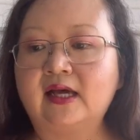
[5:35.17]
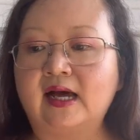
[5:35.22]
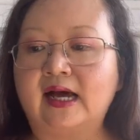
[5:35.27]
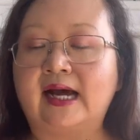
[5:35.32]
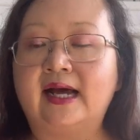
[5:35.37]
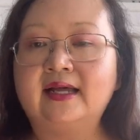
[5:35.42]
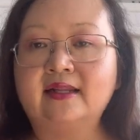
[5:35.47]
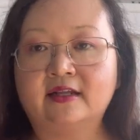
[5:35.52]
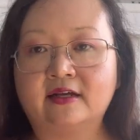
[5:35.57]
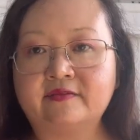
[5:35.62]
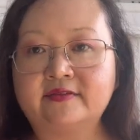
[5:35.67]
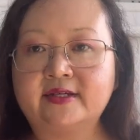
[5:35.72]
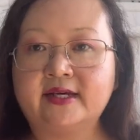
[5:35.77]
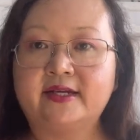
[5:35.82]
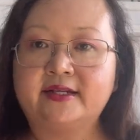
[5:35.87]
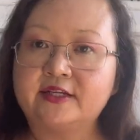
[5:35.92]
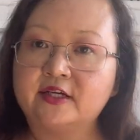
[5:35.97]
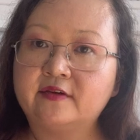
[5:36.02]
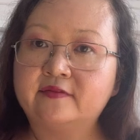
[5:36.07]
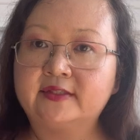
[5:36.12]
I love the
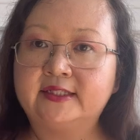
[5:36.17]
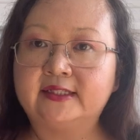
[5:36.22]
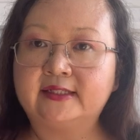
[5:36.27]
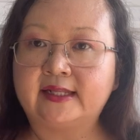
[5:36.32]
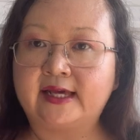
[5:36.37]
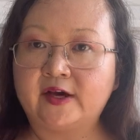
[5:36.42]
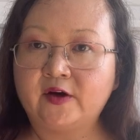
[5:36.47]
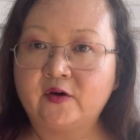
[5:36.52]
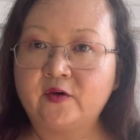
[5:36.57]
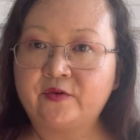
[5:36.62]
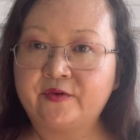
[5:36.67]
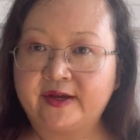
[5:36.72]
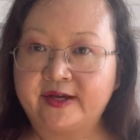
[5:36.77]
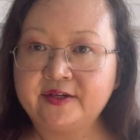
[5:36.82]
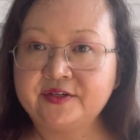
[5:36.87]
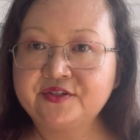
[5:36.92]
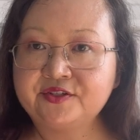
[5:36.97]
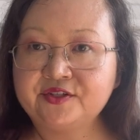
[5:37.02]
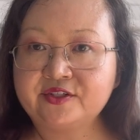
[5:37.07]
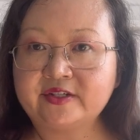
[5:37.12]
idea of the VLLO
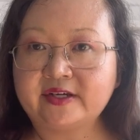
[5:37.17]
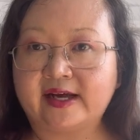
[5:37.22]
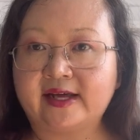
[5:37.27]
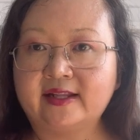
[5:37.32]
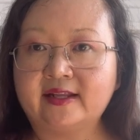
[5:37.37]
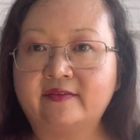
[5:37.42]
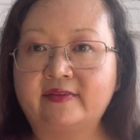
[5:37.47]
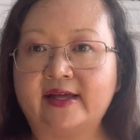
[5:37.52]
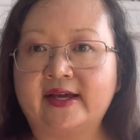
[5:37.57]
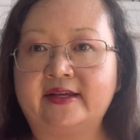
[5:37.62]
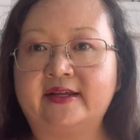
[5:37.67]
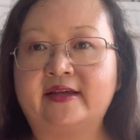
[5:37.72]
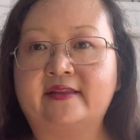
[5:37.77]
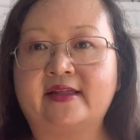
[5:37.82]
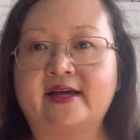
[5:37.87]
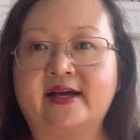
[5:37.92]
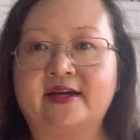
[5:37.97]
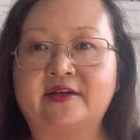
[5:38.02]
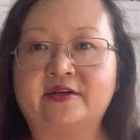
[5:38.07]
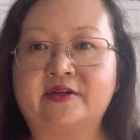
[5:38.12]
range. I love the idea
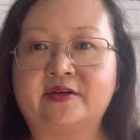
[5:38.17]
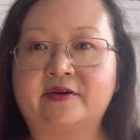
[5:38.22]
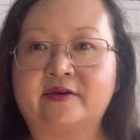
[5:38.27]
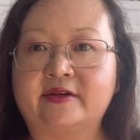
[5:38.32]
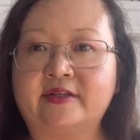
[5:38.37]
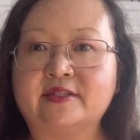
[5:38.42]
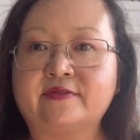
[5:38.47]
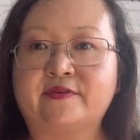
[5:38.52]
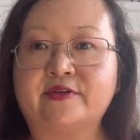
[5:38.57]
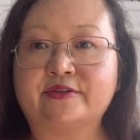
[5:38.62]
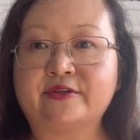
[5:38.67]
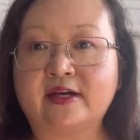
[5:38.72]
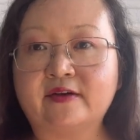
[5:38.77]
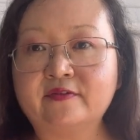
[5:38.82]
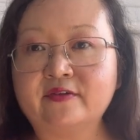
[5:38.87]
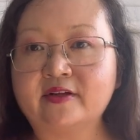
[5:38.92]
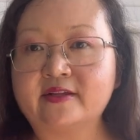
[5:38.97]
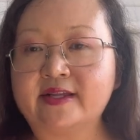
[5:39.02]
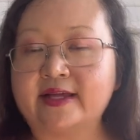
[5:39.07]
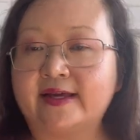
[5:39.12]
that, you know, it's for
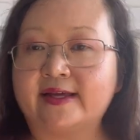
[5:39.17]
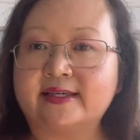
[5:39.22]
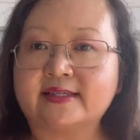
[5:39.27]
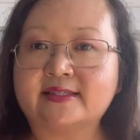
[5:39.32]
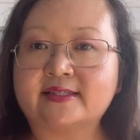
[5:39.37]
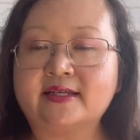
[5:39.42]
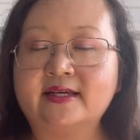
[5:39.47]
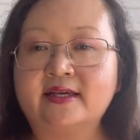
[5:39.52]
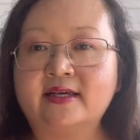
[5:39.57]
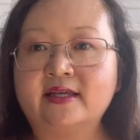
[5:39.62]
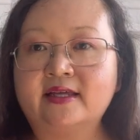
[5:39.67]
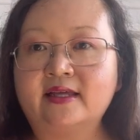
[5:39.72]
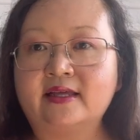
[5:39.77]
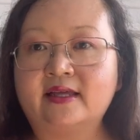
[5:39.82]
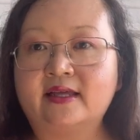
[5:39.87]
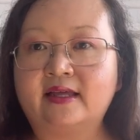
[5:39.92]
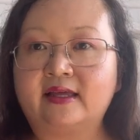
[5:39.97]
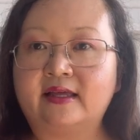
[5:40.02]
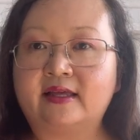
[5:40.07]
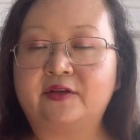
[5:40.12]
travel, and I guess
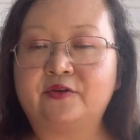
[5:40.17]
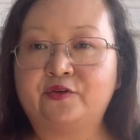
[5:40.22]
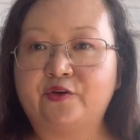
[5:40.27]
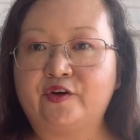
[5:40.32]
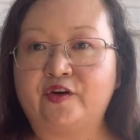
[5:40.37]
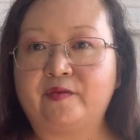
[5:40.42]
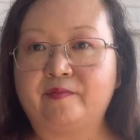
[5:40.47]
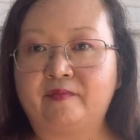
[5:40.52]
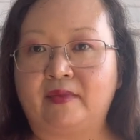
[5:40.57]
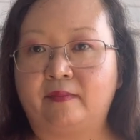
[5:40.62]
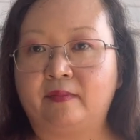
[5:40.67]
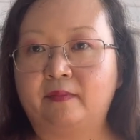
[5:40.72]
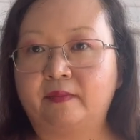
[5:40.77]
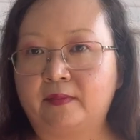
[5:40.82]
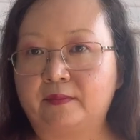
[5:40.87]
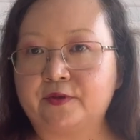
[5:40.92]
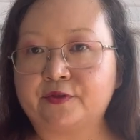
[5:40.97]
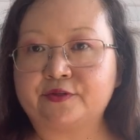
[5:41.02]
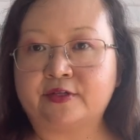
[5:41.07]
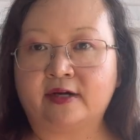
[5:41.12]
in Europe maybe
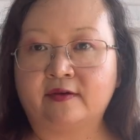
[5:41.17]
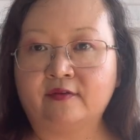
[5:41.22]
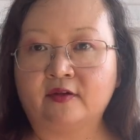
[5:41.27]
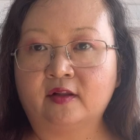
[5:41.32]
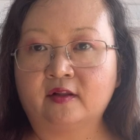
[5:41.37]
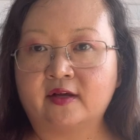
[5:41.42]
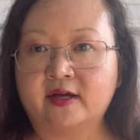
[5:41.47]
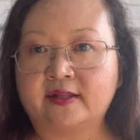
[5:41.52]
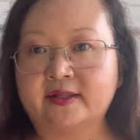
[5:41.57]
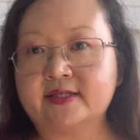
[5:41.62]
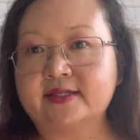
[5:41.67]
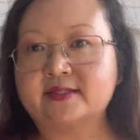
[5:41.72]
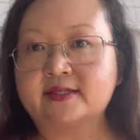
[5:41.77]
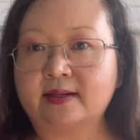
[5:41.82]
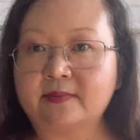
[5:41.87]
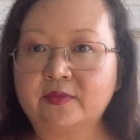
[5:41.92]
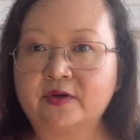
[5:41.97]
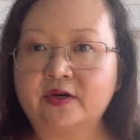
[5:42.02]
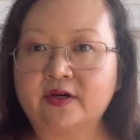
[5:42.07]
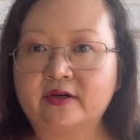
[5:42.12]
people travel a lot in the
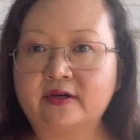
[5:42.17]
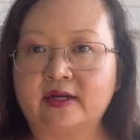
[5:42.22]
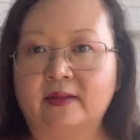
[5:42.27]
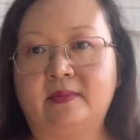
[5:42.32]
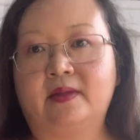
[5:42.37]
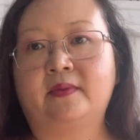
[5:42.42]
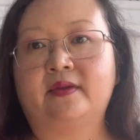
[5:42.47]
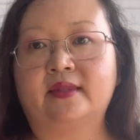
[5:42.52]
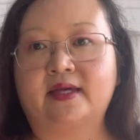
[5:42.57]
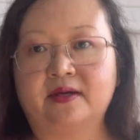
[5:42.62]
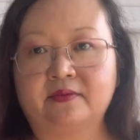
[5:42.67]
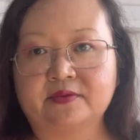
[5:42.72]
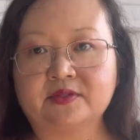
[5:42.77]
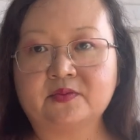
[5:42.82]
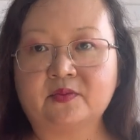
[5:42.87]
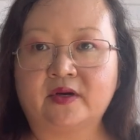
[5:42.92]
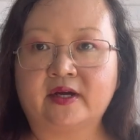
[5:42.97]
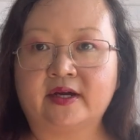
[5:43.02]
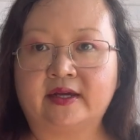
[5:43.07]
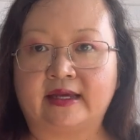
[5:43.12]
summer, and maybe that was
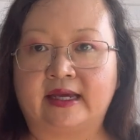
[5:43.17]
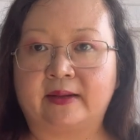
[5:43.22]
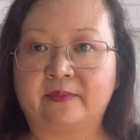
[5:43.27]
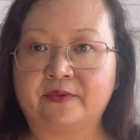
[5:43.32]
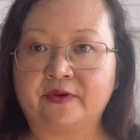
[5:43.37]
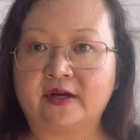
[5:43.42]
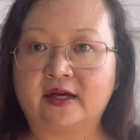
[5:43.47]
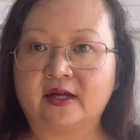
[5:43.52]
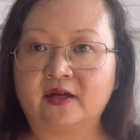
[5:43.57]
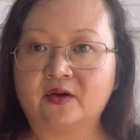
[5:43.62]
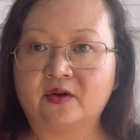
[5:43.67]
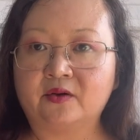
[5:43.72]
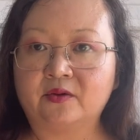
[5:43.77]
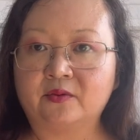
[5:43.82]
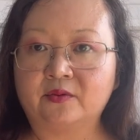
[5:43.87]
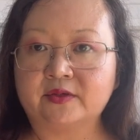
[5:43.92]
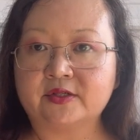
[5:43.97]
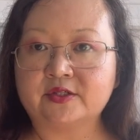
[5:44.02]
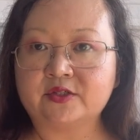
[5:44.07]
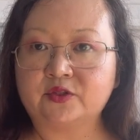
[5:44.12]
what Gabrielle
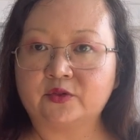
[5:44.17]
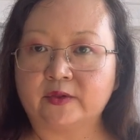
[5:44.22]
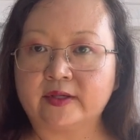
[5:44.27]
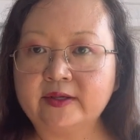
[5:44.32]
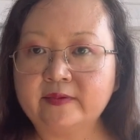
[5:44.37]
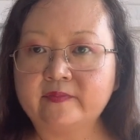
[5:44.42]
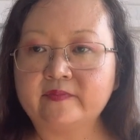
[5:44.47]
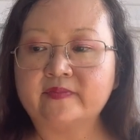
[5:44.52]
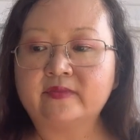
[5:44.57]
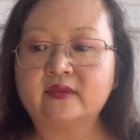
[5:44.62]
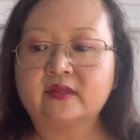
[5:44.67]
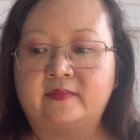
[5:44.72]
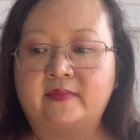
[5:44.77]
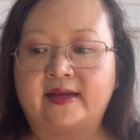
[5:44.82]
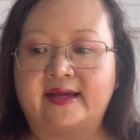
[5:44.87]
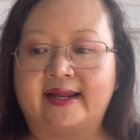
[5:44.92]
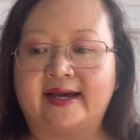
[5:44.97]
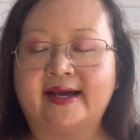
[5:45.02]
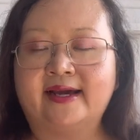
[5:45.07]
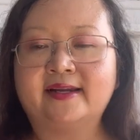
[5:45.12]
was doing.
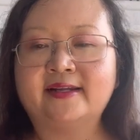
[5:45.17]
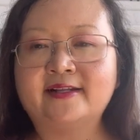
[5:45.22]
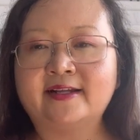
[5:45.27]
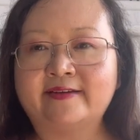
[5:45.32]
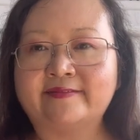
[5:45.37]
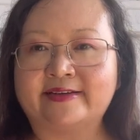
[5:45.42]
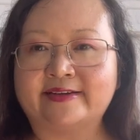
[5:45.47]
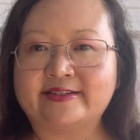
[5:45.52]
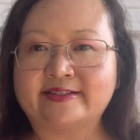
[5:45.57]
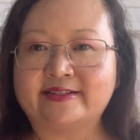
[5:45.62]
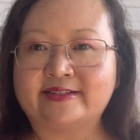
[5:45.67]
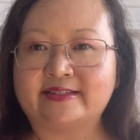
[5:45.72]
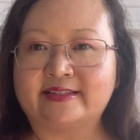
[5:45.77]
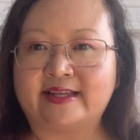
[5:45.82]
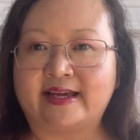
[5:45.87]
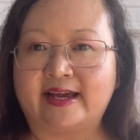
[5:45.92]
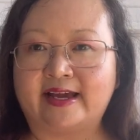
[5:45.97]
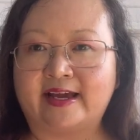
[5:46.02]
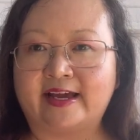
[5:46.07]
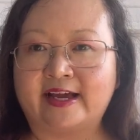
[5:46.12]
And I kind of love that
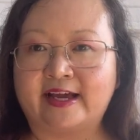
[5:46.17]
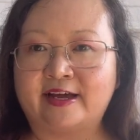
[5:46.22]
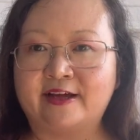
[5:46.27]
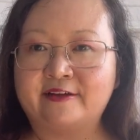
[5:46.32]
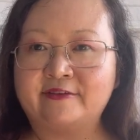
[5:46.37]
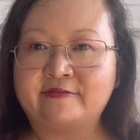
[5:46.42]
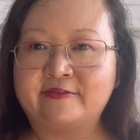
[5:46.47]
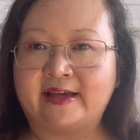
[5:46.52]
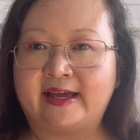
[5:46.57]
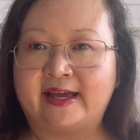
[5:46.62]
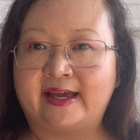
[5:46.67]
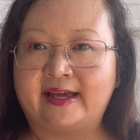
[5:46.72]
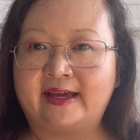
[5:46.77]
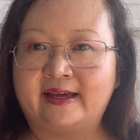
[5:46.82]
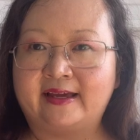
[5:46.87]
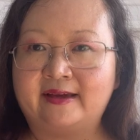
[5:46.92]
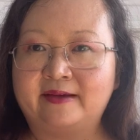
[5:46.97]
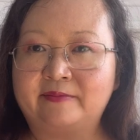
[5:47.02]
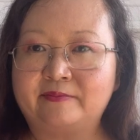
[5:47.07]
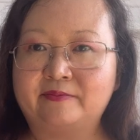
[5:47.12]
they have
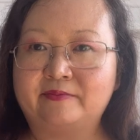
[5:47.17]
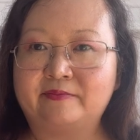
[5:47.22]
a